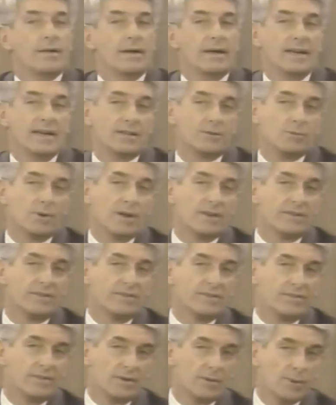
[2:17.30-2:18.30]
It
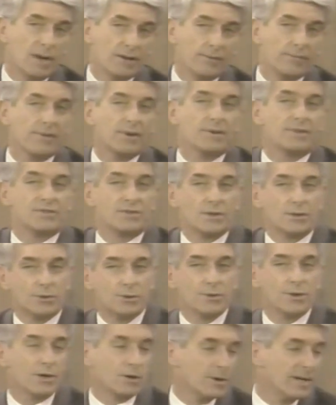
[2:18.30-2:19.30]
was, well, first,
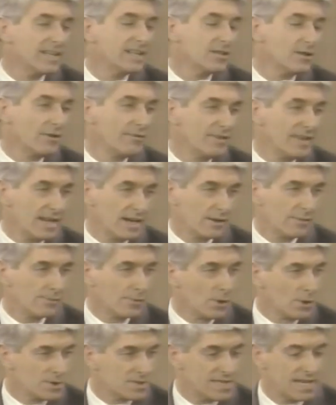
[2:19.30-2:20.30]
to the credit of the Air
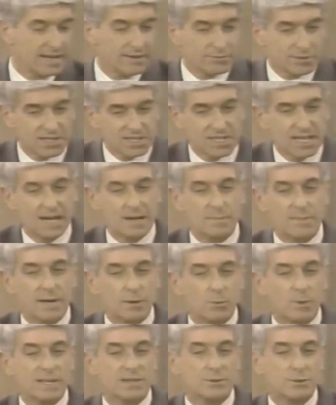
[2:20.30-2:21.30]
Force, every time they
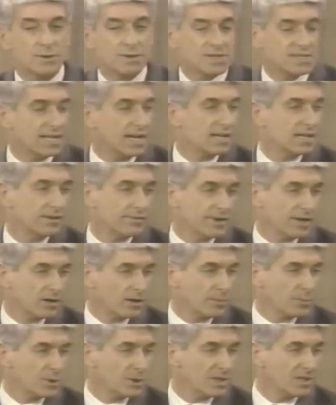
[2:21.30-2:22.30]
went to the scientific
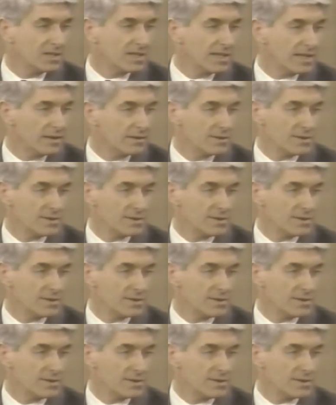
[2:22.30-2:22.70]
community